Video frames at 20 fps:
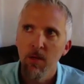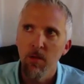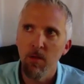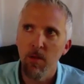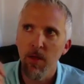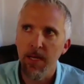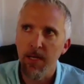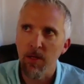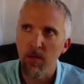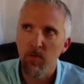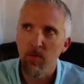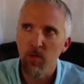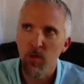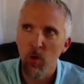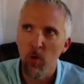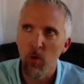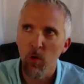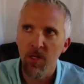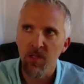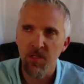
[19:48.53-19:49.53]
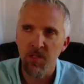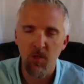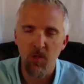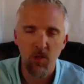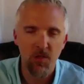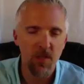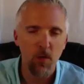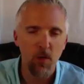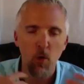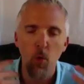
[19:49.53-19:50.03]
Like, so is it
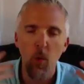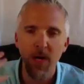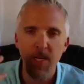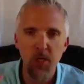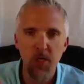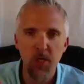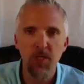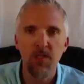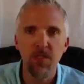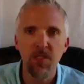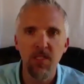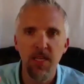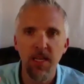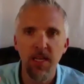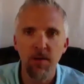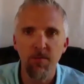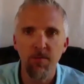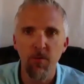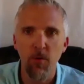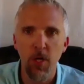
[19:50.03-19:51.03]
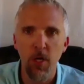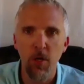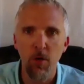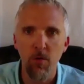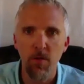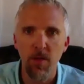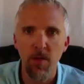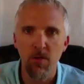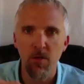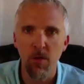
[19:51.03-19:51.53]
just a questions thing for you
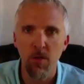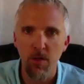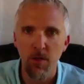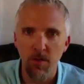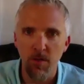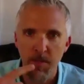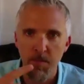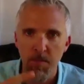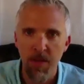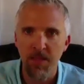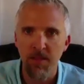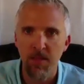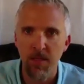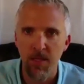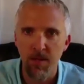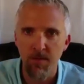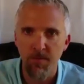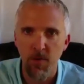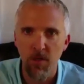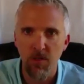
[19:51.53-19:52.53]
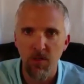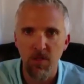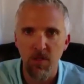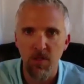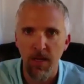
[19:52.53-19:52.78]
that made the difference?